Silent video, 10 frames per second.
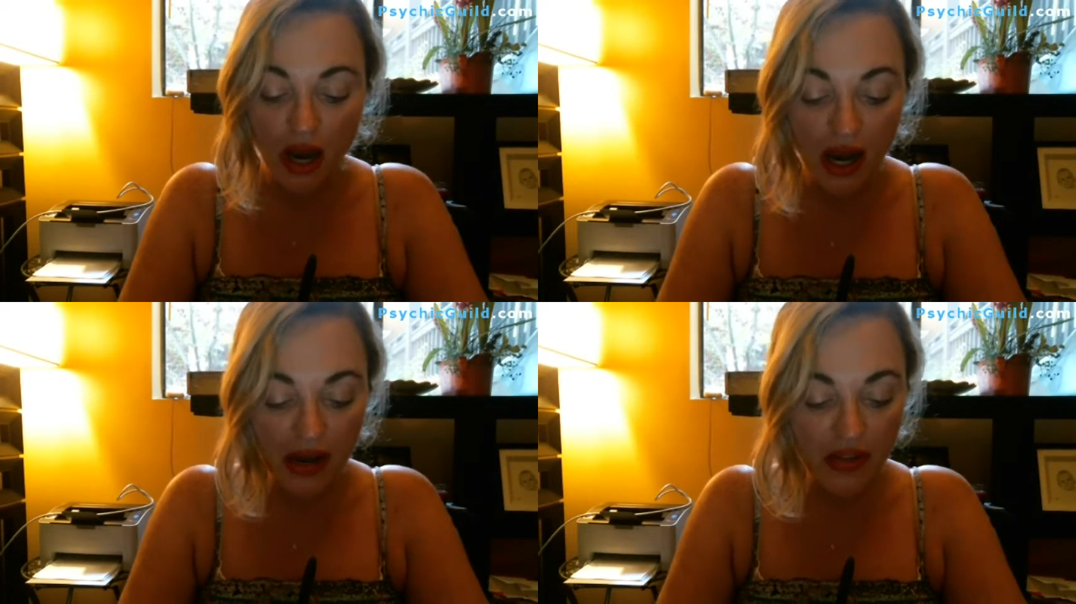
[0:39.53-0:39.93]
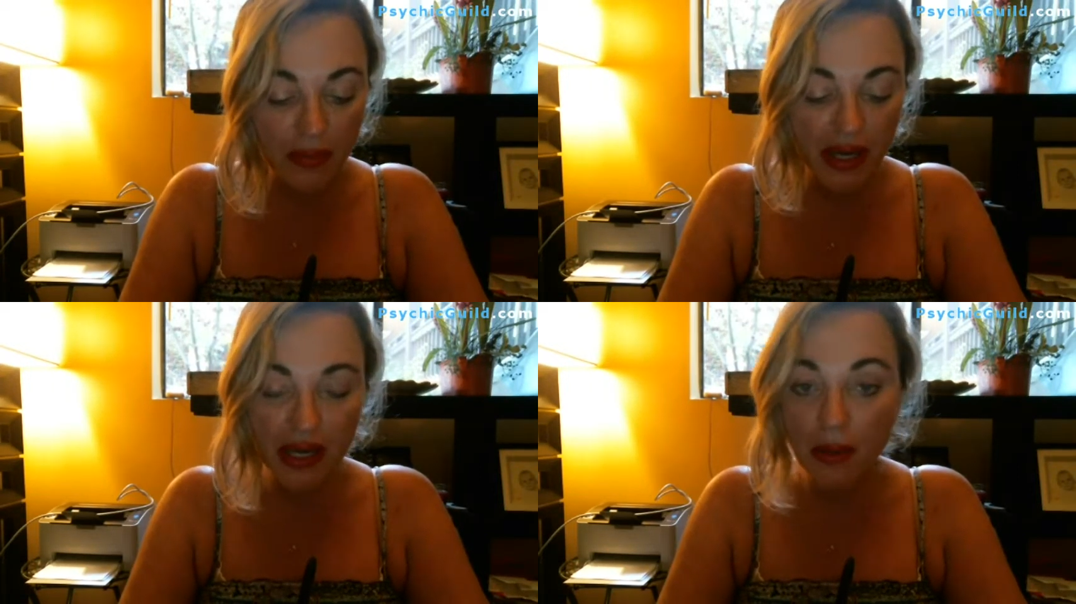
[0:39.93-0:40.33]
either
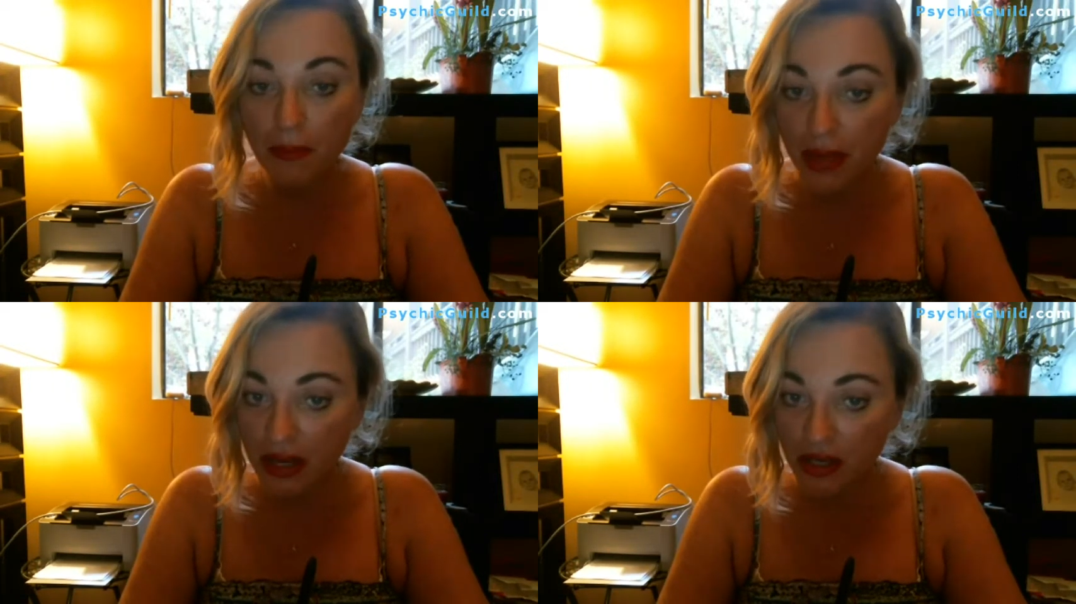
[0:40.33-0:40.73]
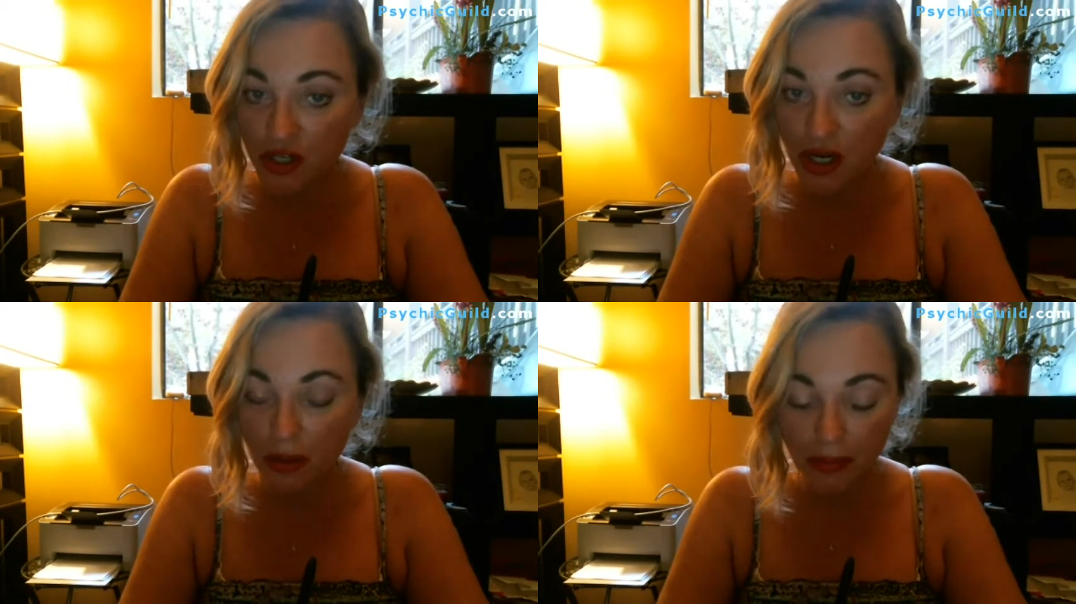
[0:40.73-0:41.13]
make a
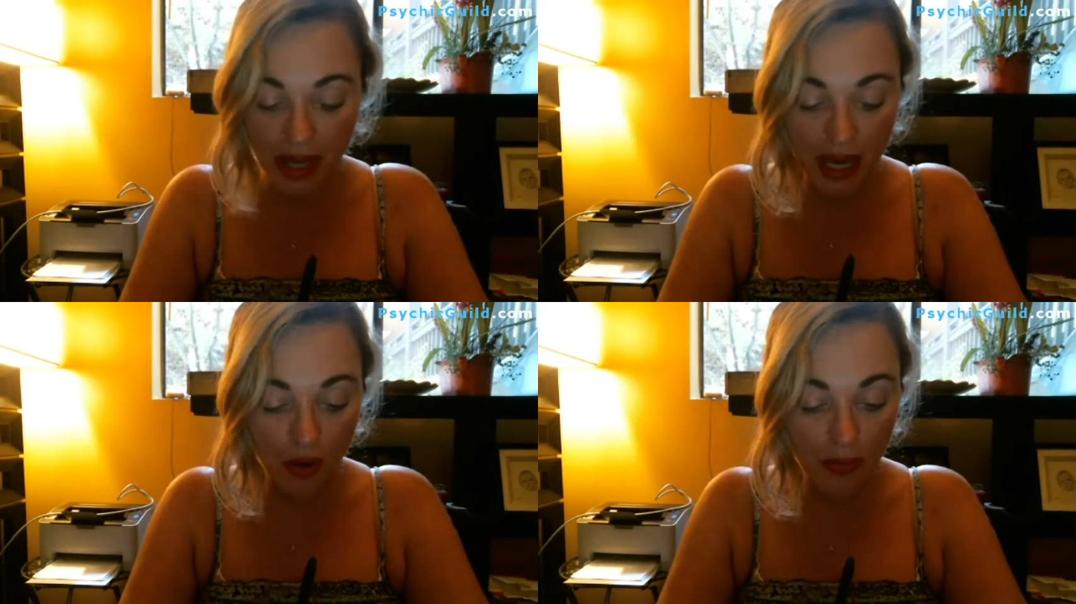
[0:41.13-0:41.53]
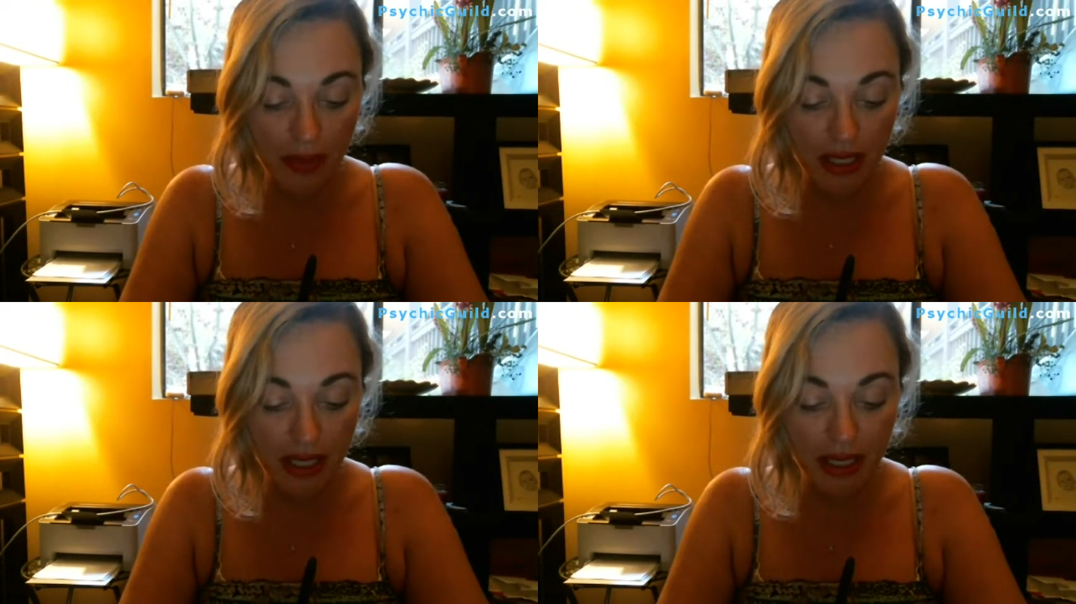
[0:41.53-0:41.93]
major power
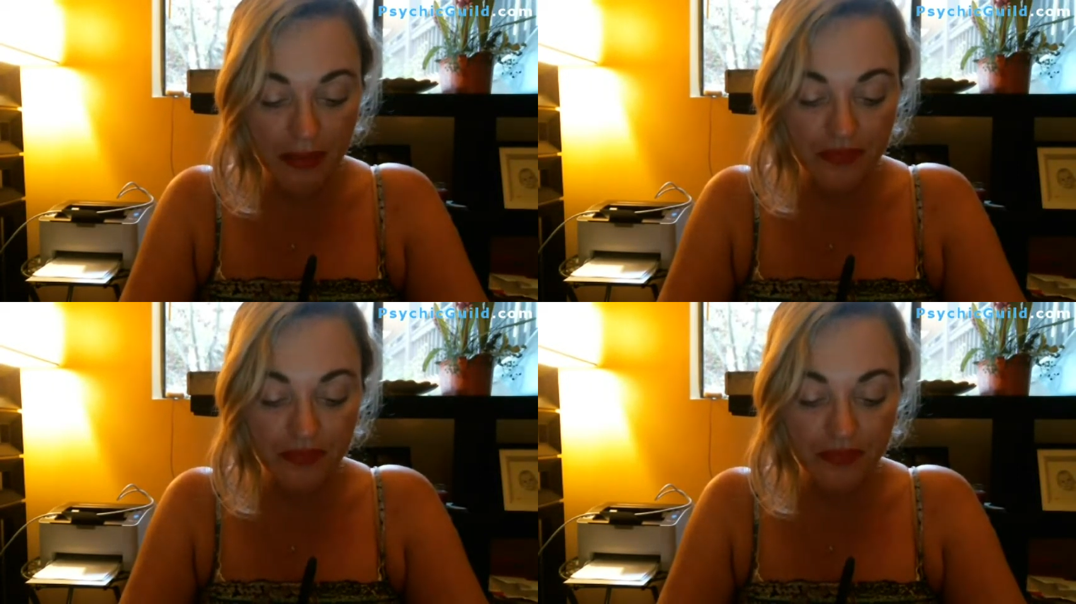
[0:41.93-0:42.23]
play